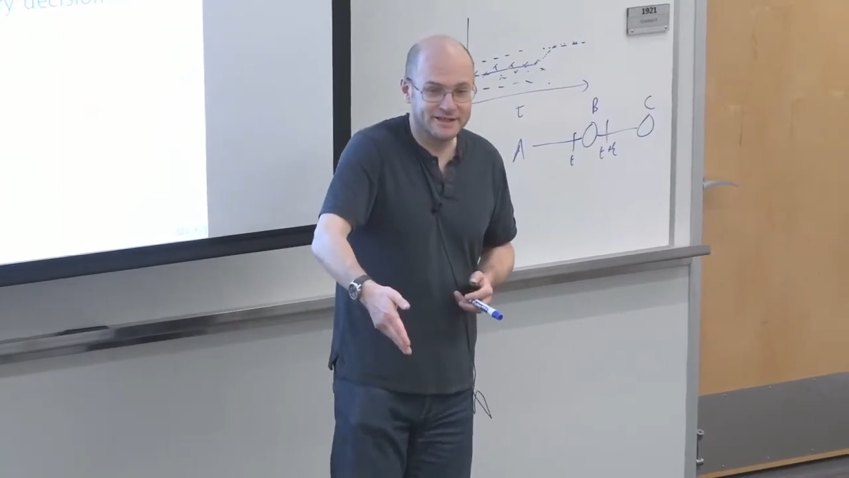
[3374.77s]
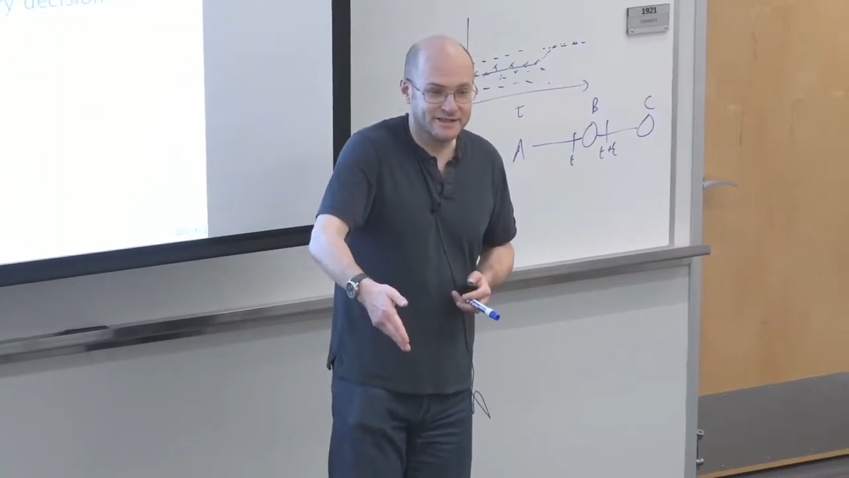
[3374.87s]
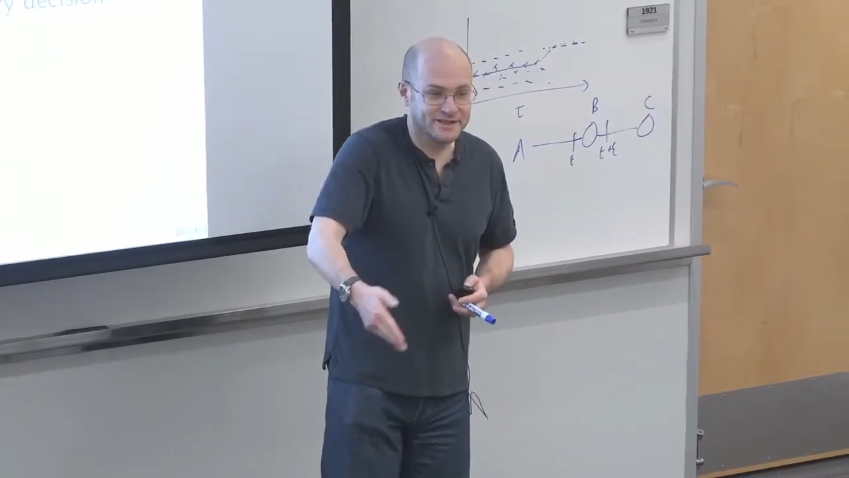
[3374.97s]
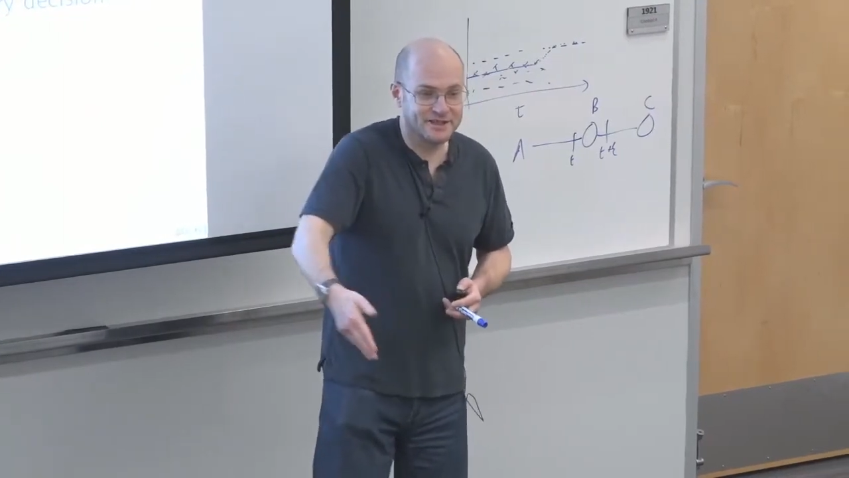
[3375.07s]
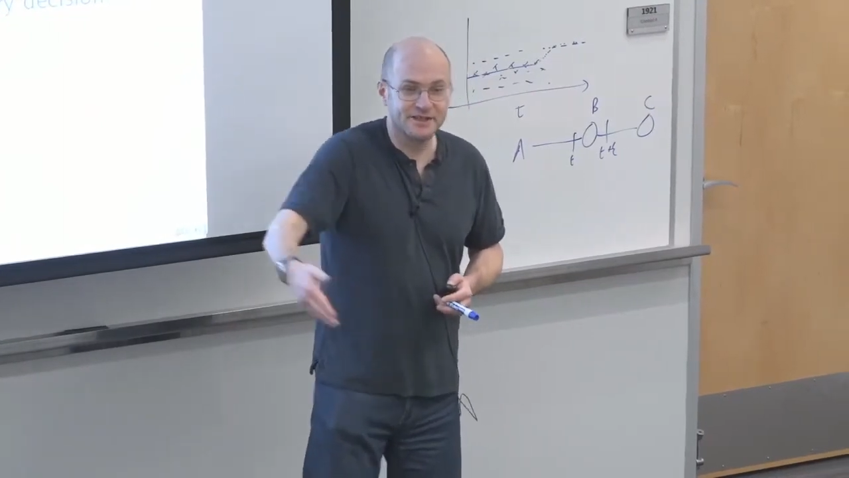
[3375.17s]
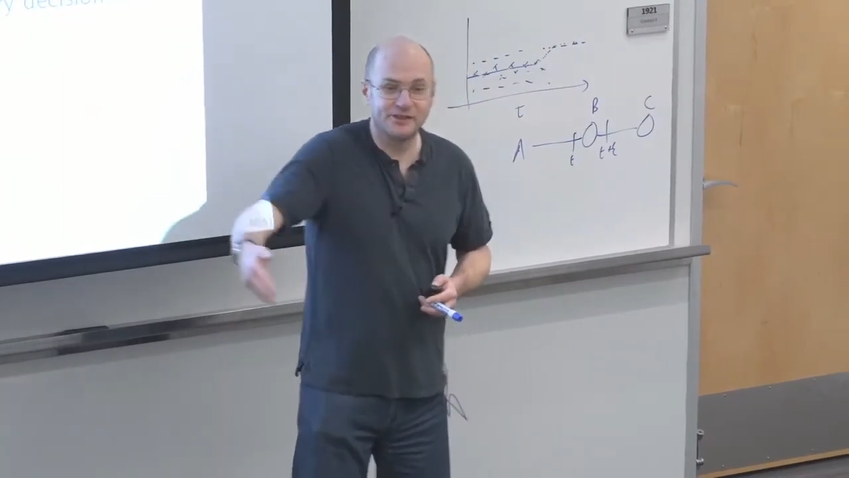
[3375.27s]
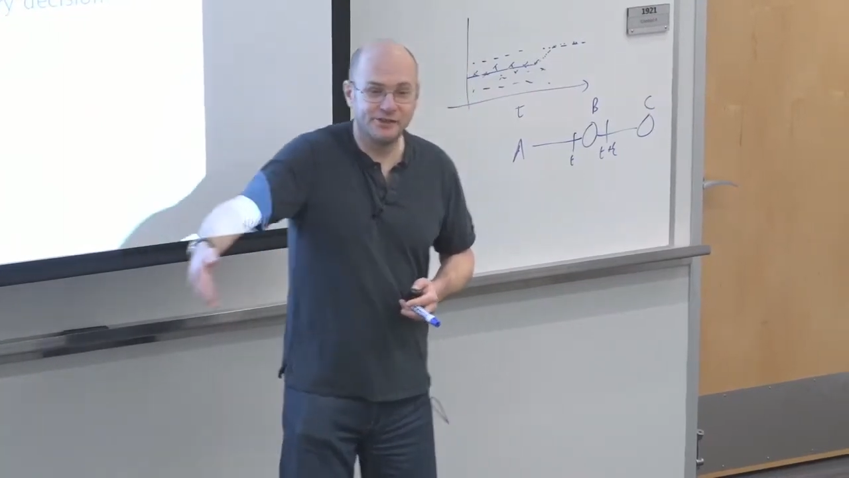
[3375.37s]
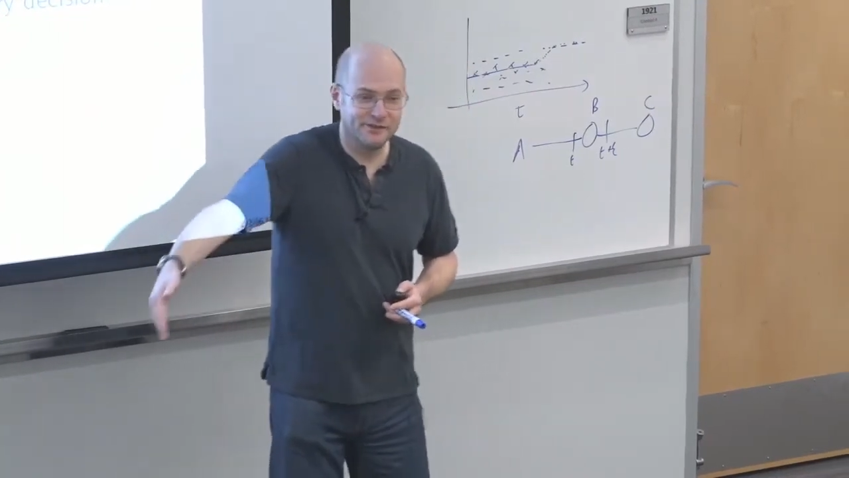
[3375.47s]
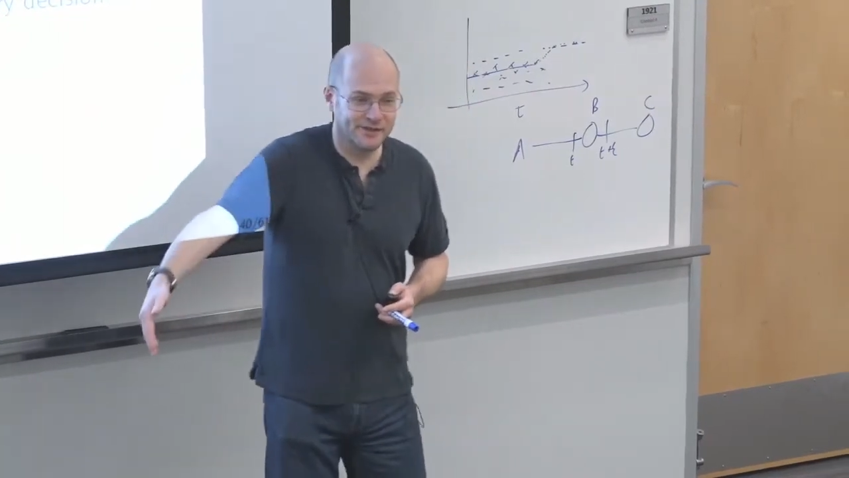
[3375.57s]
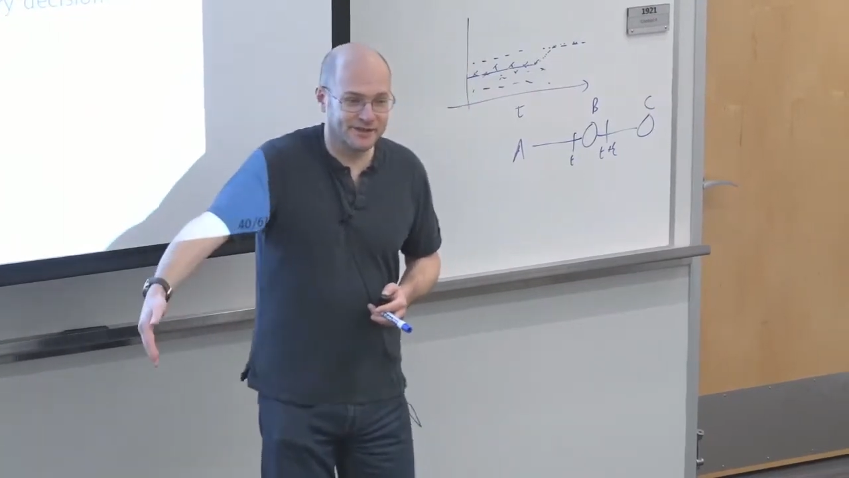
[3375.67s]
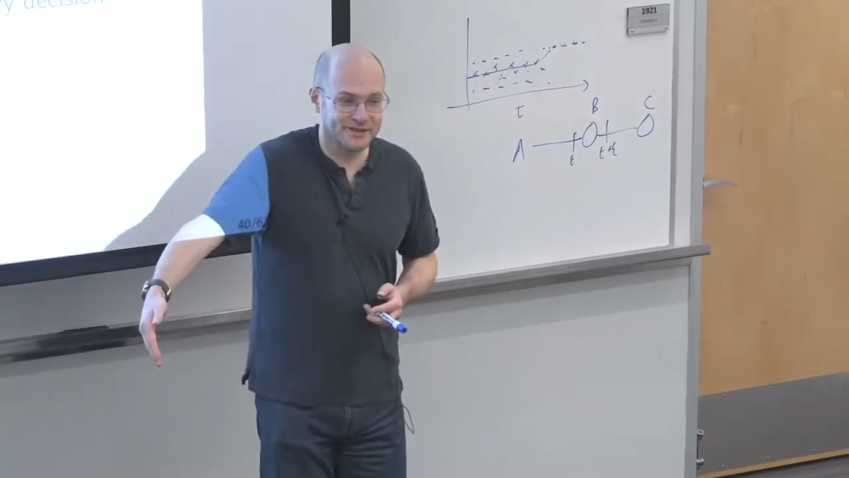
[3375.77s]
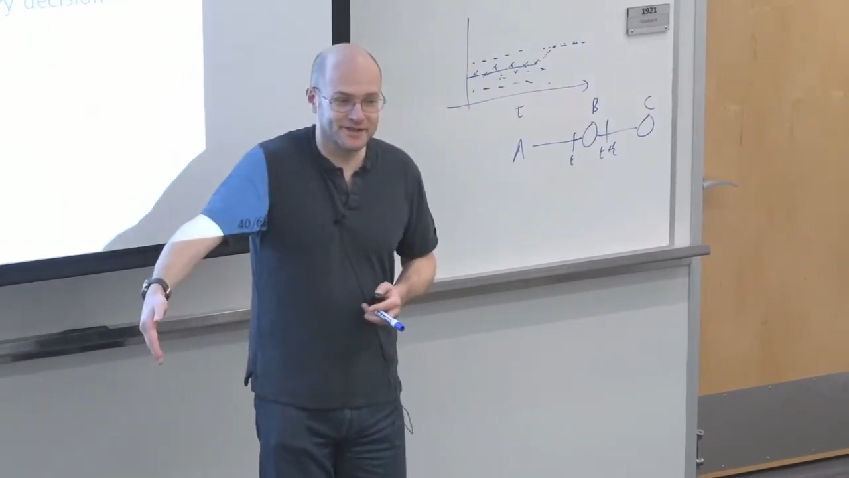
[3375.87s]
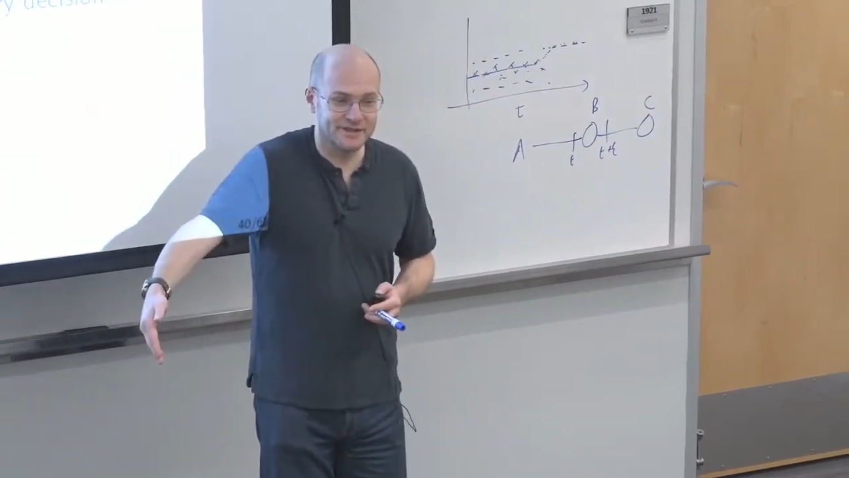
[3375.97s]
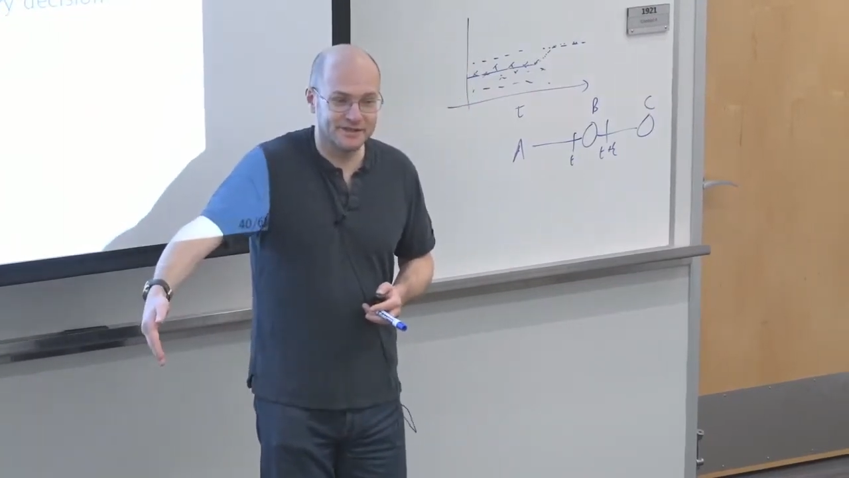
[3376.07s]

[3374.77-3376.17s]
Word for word: as seeing new things.